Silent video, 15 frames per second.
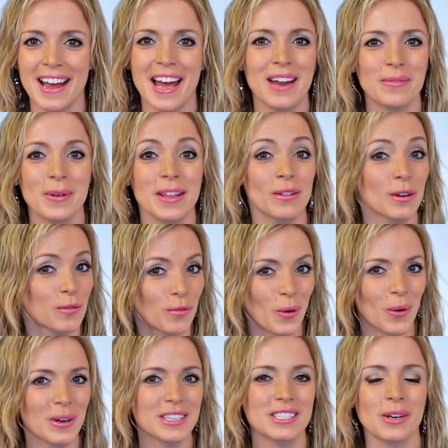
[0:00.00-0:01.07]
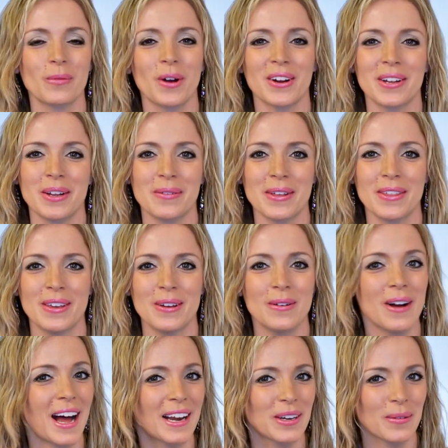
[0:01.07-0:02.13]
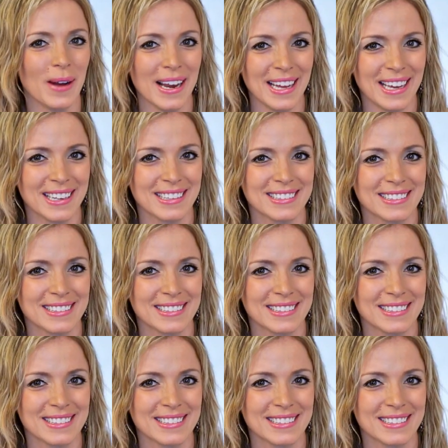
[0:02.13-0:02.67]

and we look forward to working with you on your wedding.